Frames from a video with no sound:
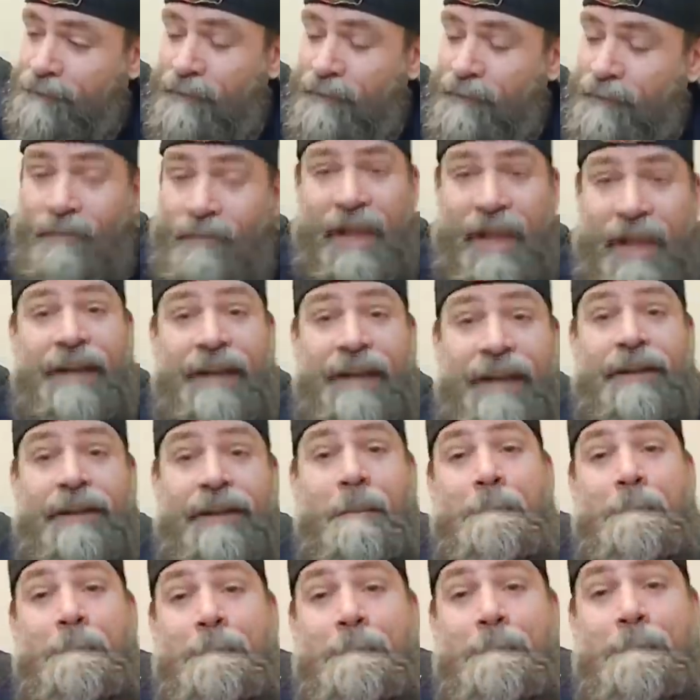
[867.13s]
That is
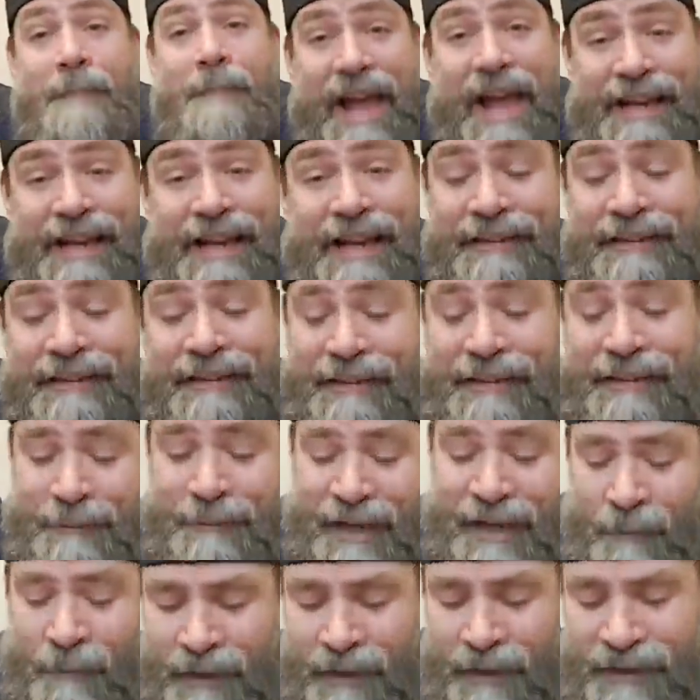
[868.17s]
amazing, man.
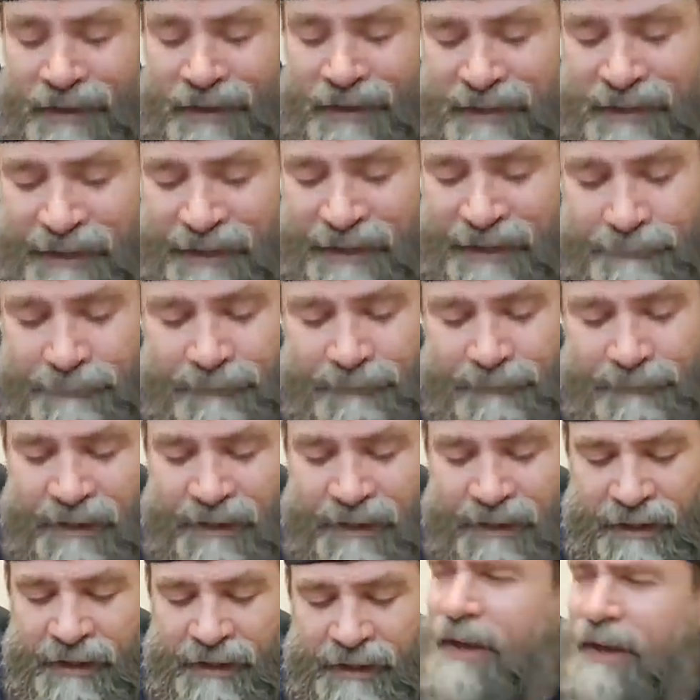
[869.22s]
What is that? that? That,
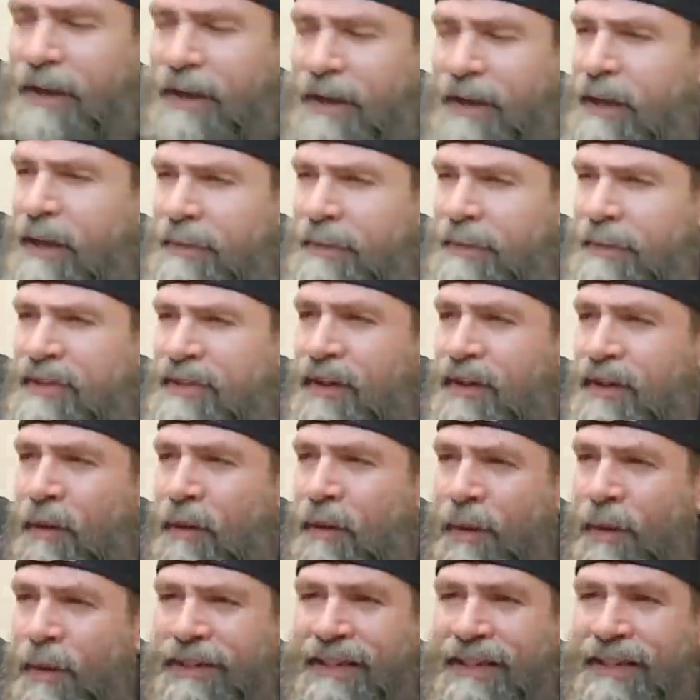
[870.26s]
that? might not be salt. What
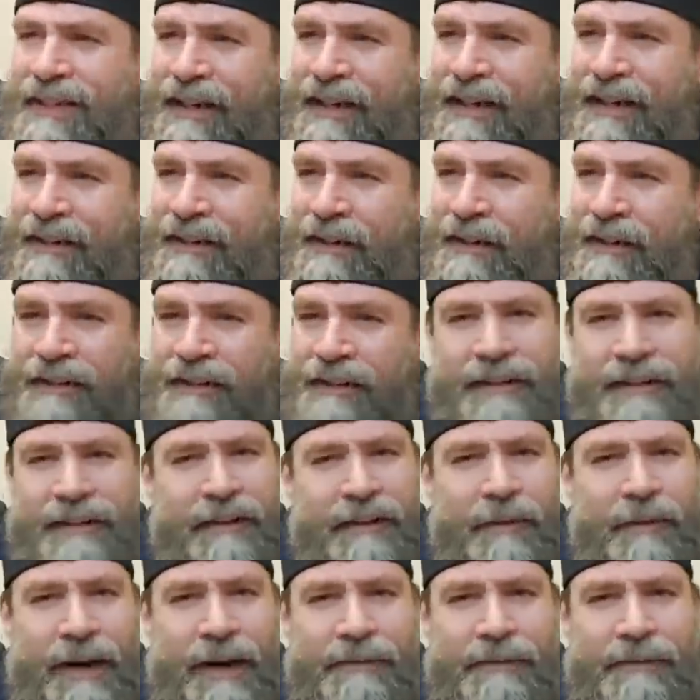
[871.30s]
is that in there? Is that the
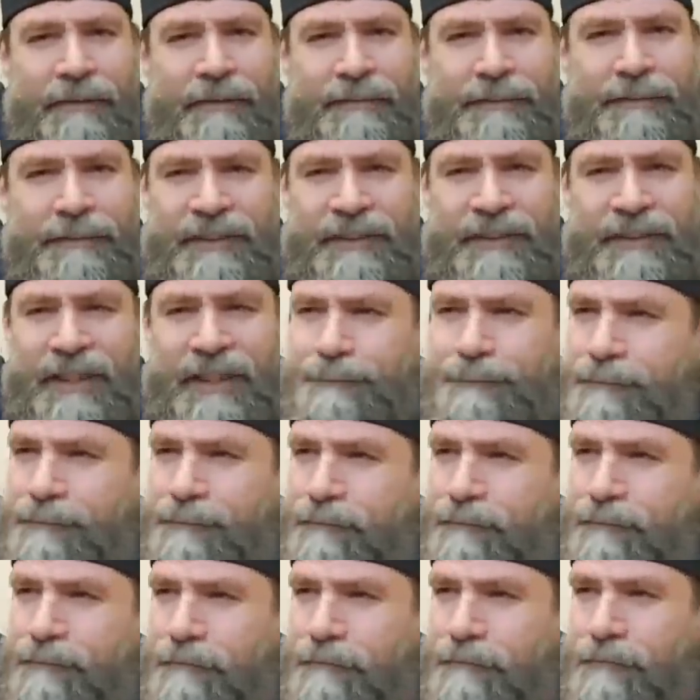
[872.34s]
ground? Is that
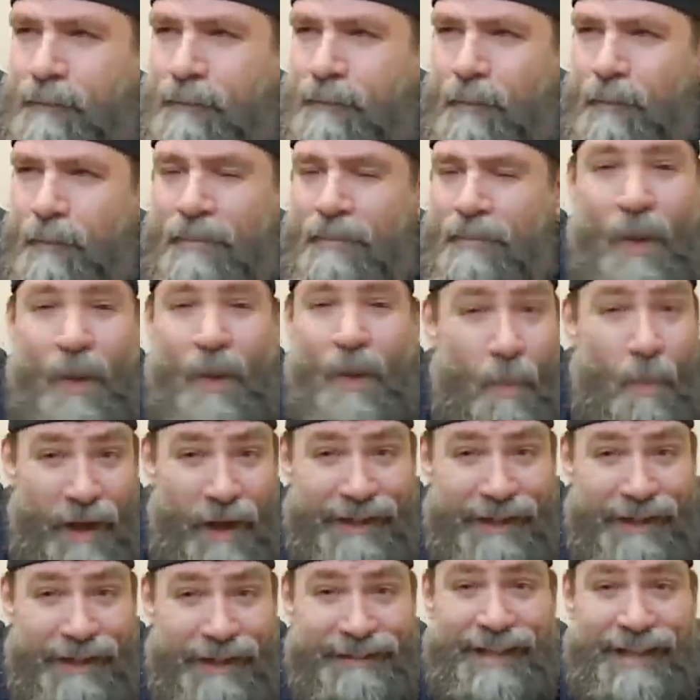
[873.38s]
what
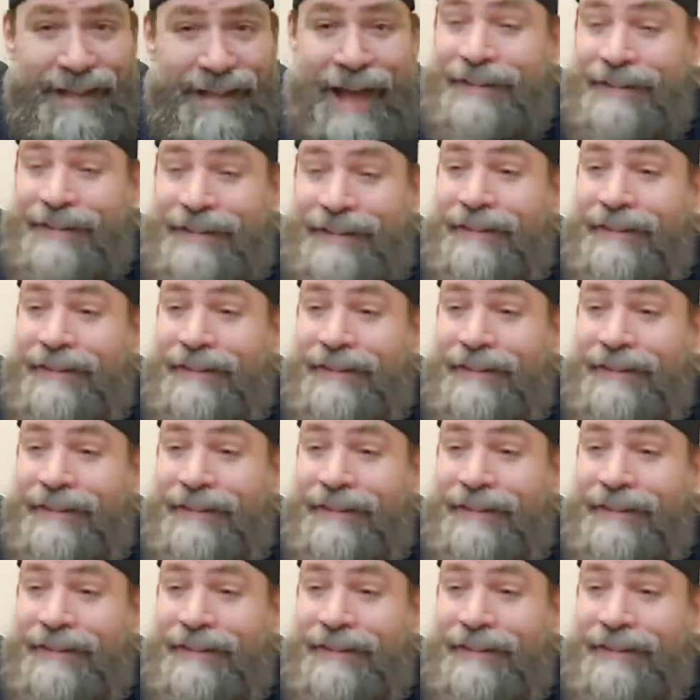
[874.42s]
is that?